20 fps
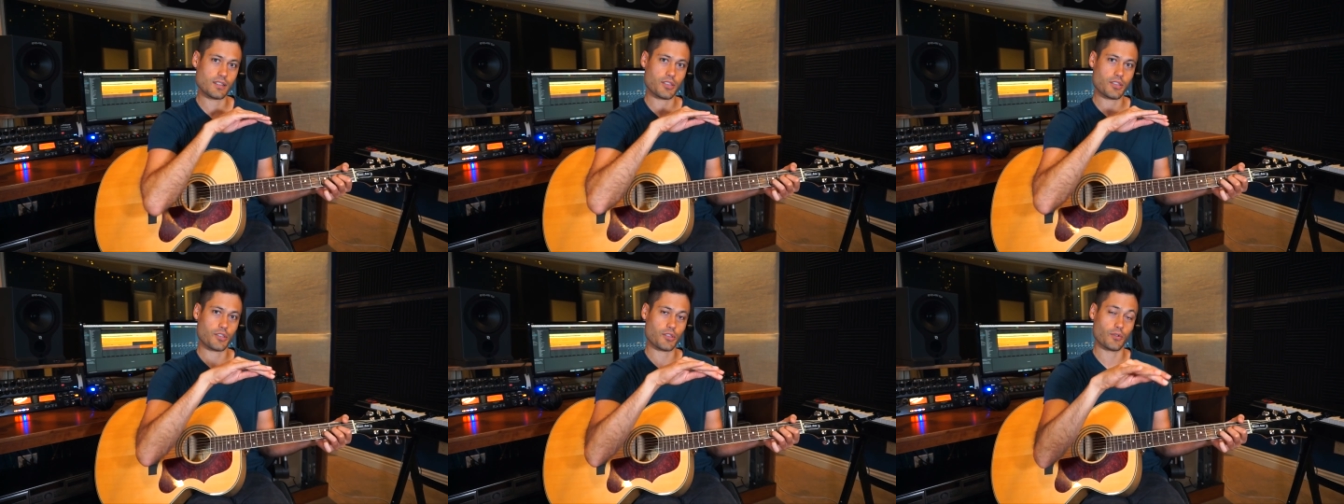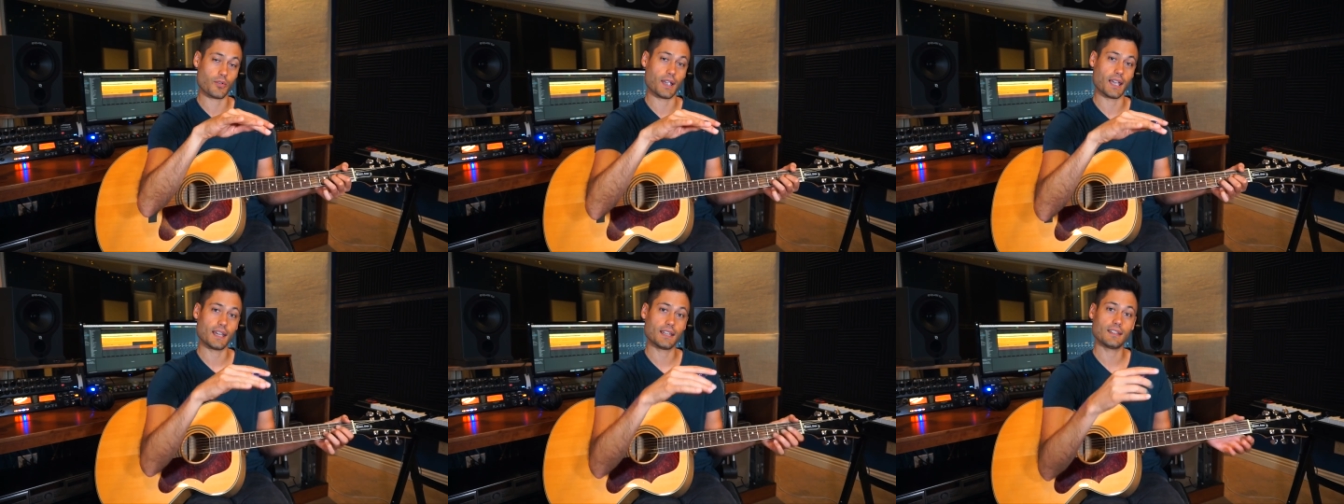
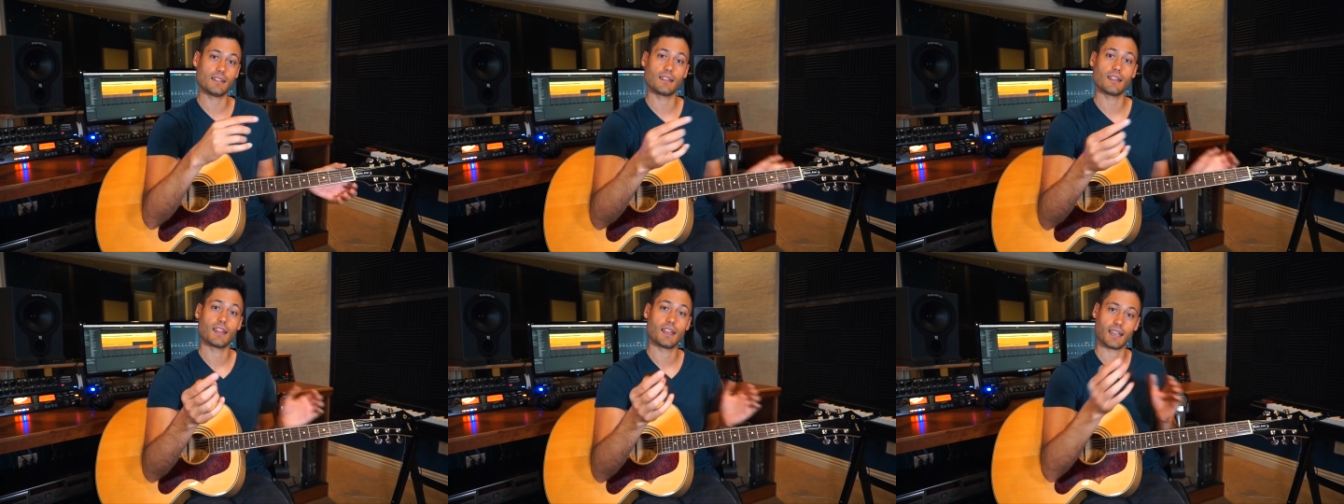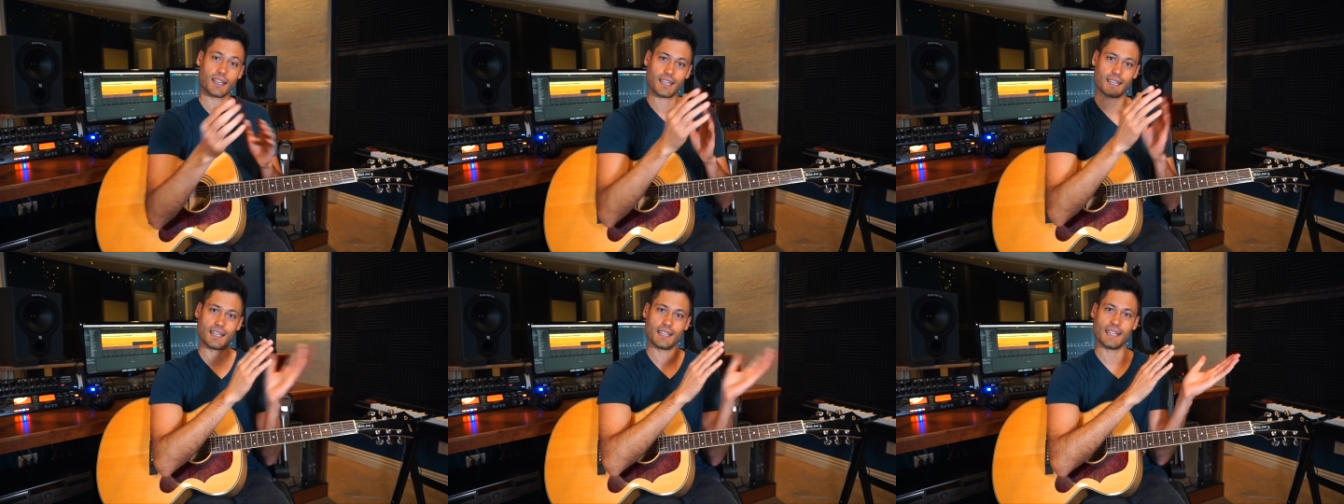thread
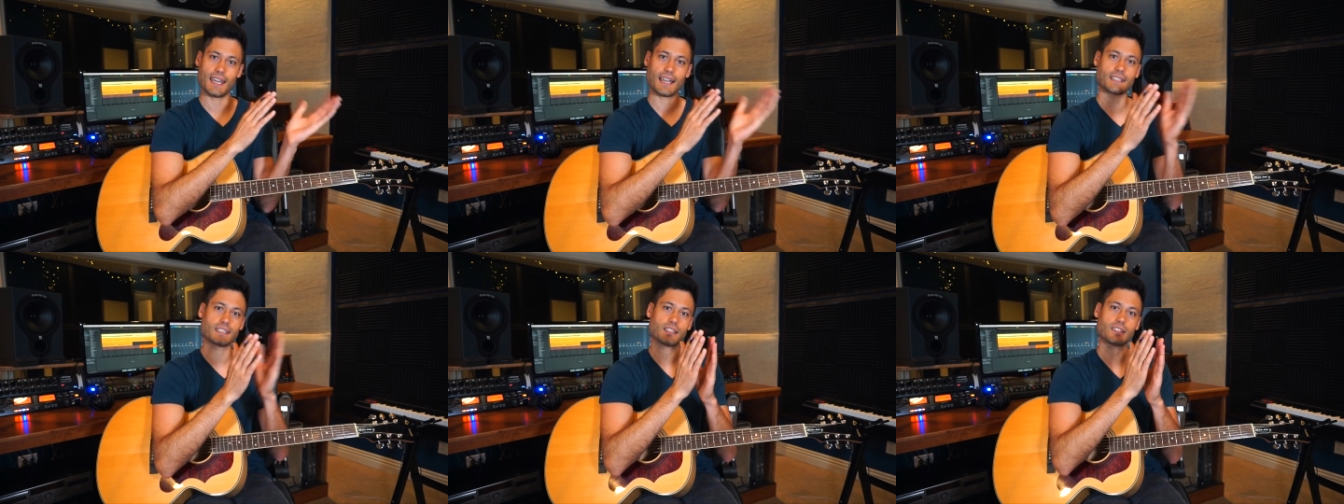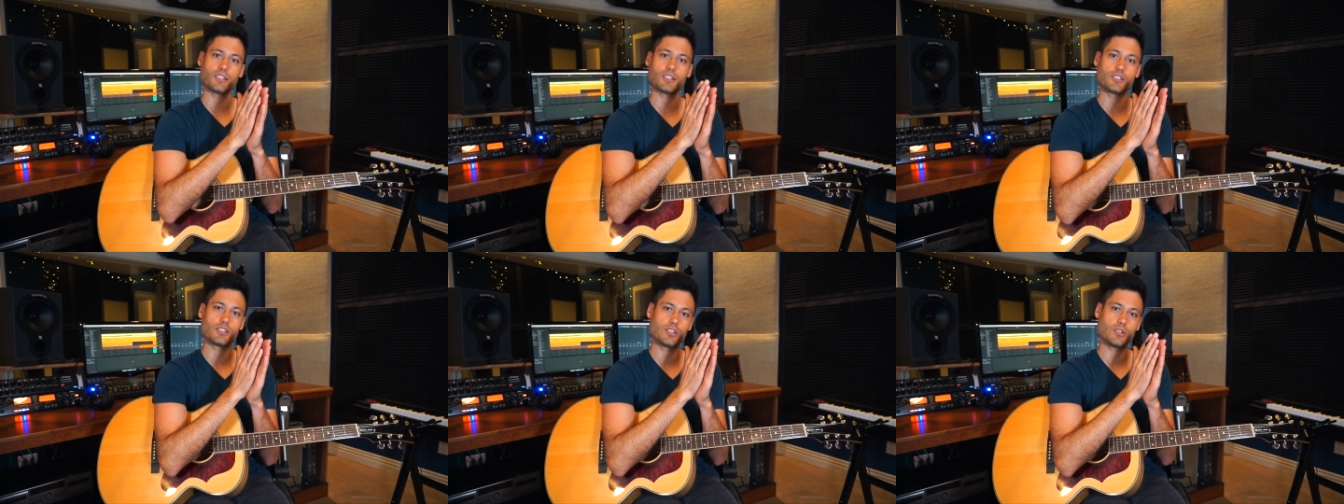
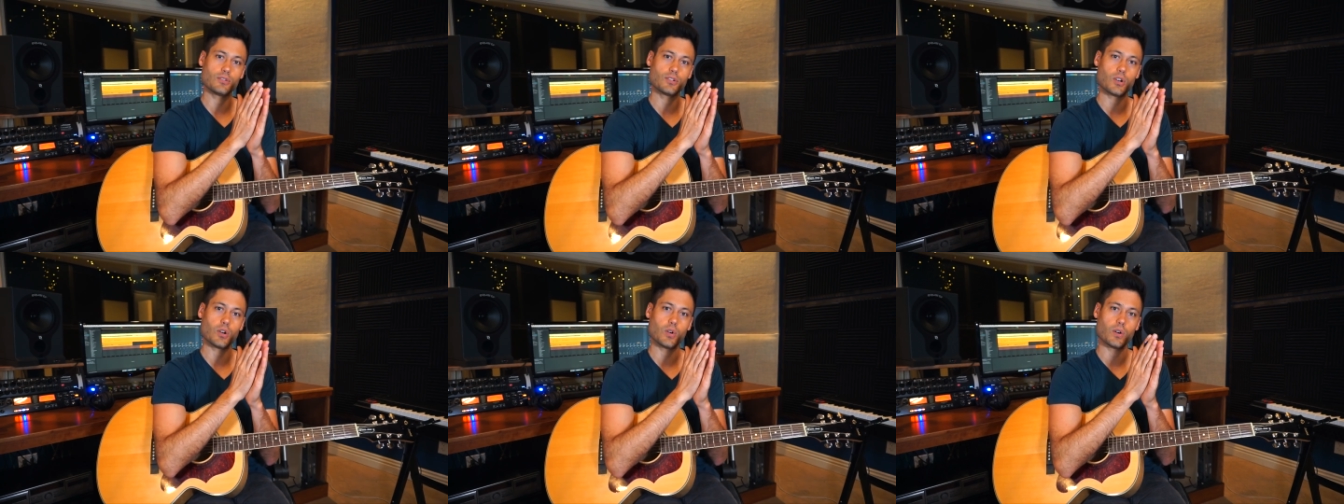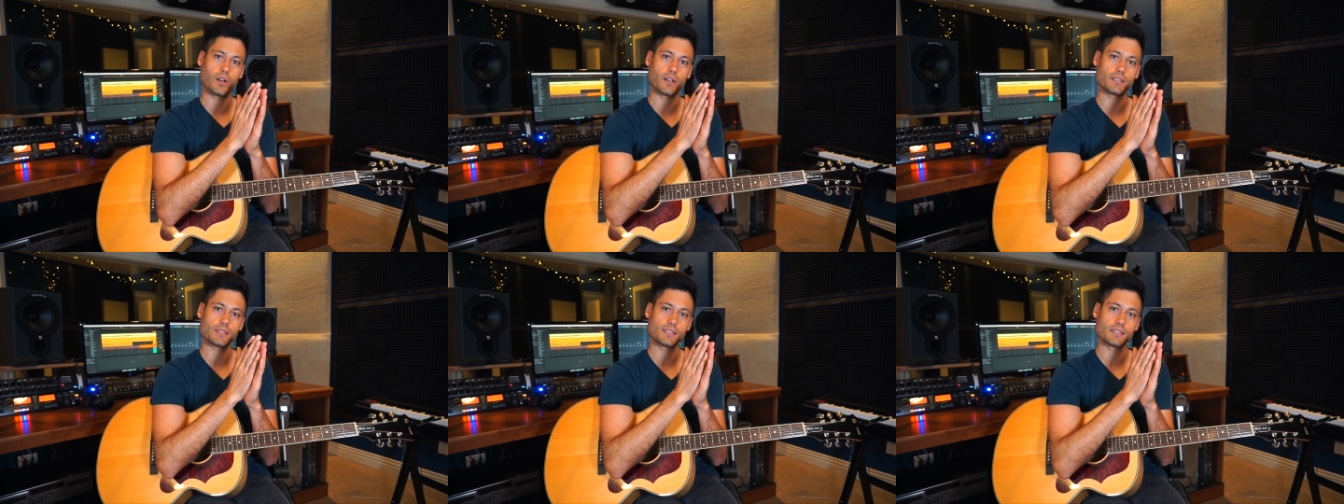connecting the 2
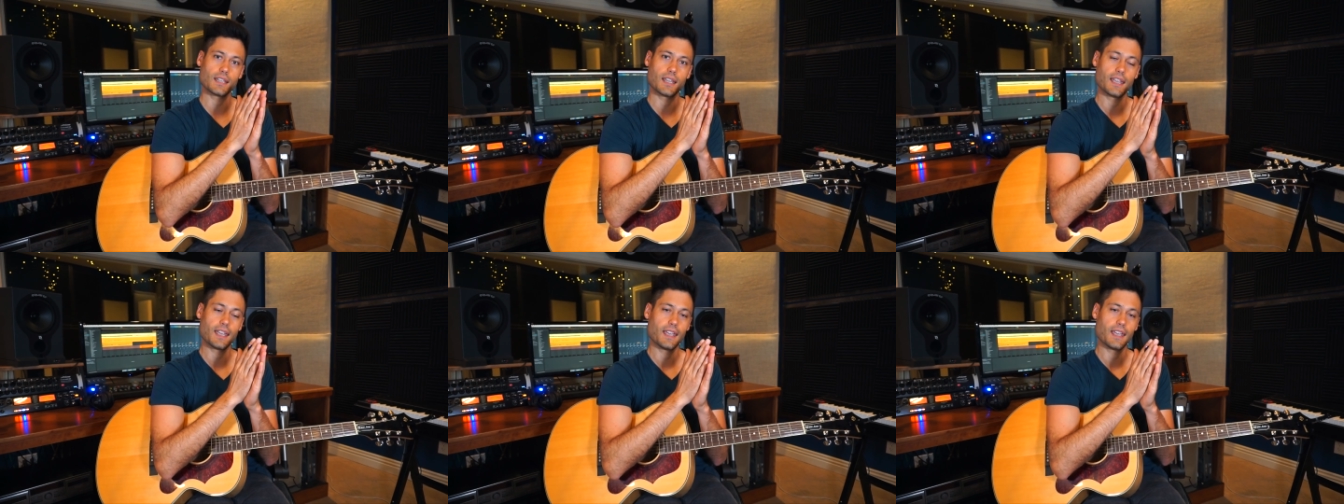chords.